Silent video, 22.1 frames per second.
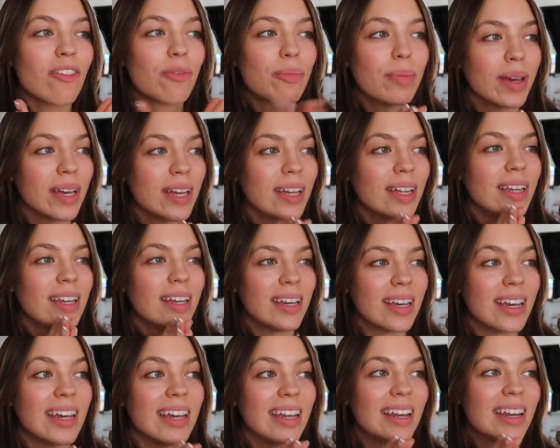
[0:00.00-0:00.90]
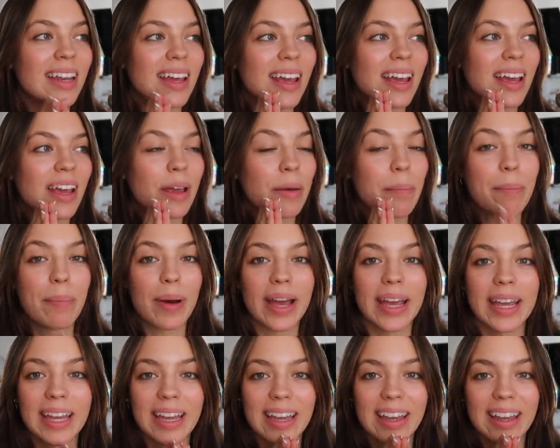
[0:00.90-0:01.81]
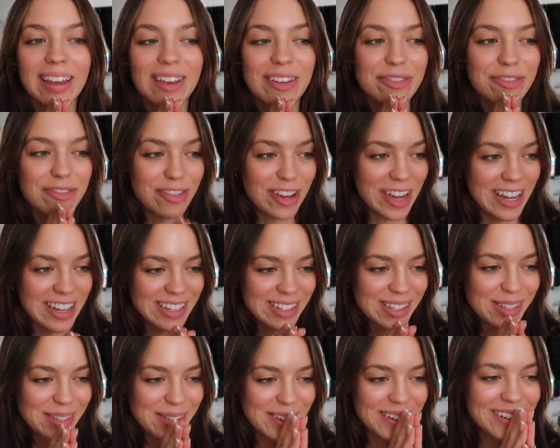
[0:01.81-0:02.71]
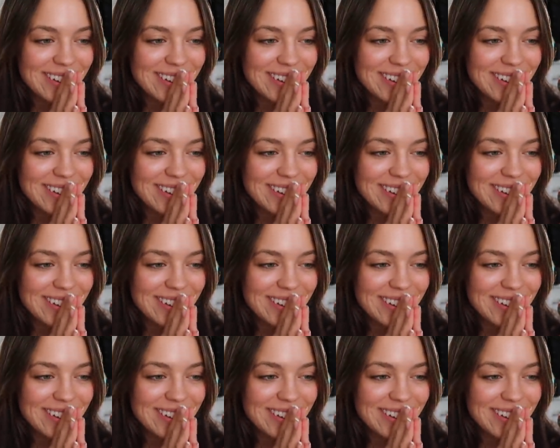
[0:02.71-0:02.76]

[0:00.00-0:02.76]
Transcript: been in a biking phase.